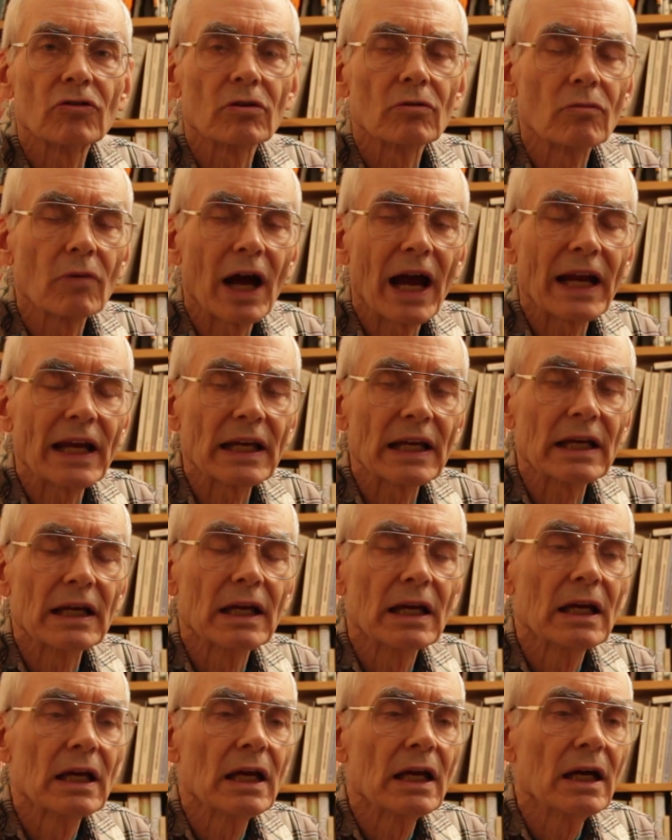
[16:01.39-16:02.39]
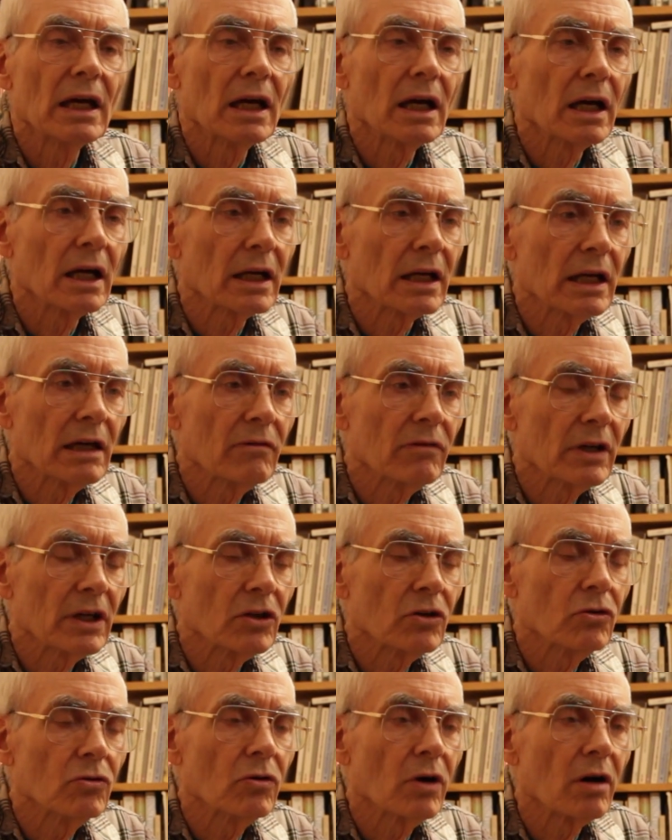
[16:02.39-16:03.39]
and writing, giving
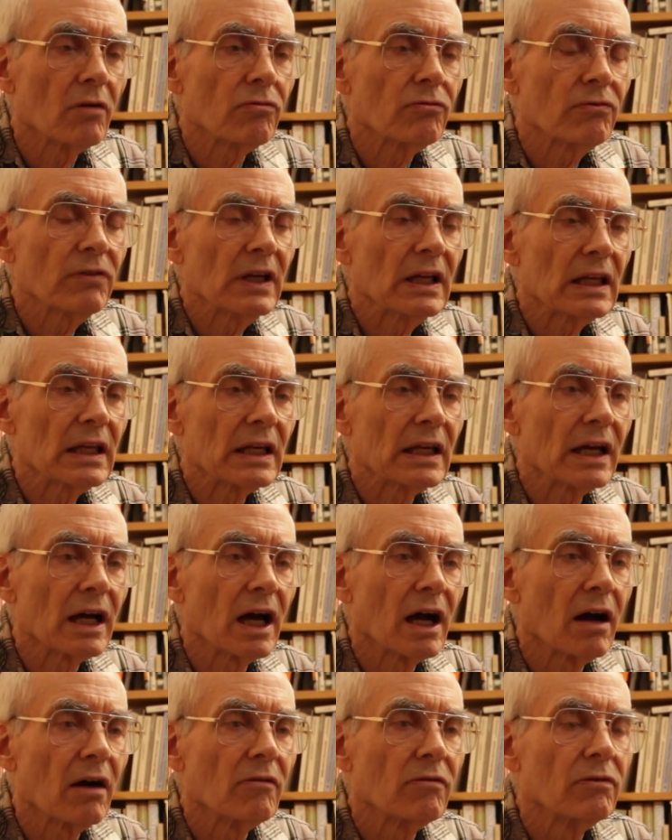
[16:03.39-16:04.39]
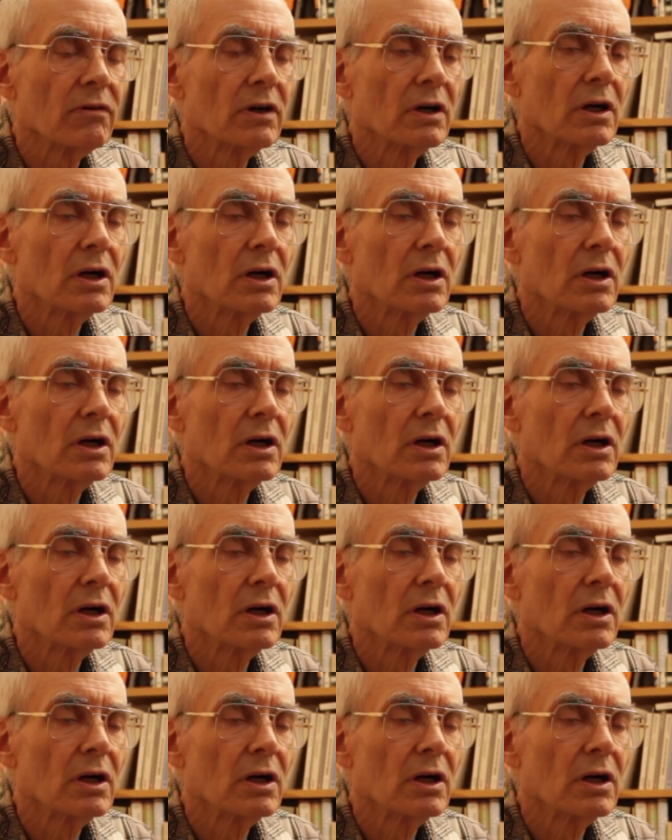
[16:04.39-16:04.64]
you a feeling of